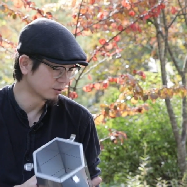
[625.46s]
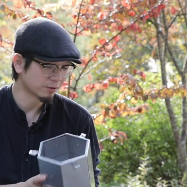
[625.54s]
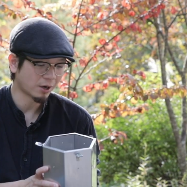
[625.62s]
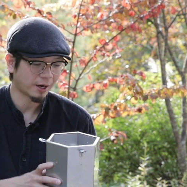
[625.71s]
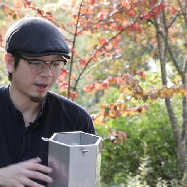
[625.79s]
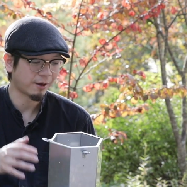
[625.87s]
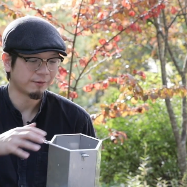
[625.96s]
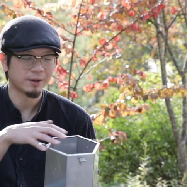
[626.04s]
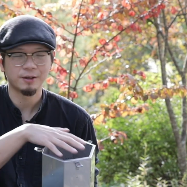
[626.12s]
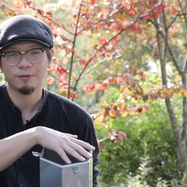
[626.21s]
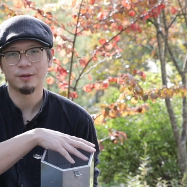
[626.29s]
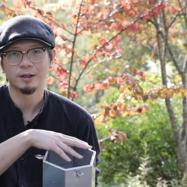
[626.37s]
do not have
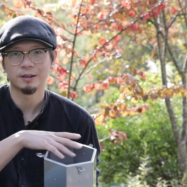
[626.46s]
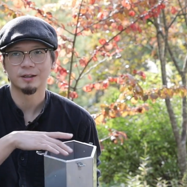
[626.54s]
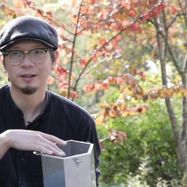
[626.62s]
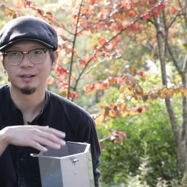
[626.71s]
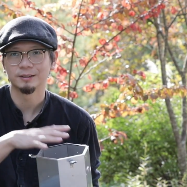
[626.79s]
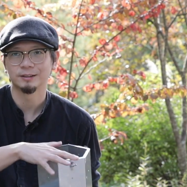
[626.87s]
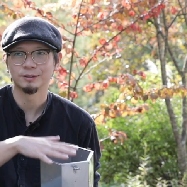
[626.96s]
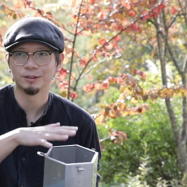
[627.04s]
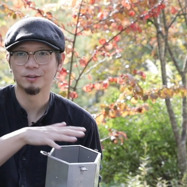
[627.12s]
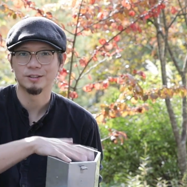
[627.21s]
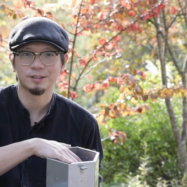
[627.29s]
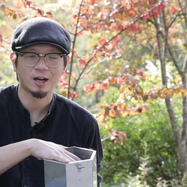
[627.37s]
anything to
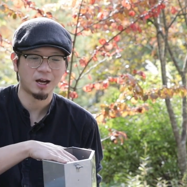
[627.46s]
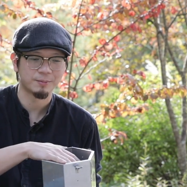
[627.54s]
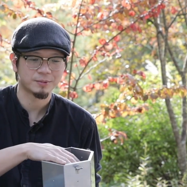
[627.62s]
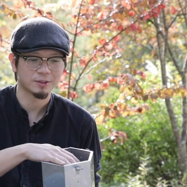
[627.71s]
go on top.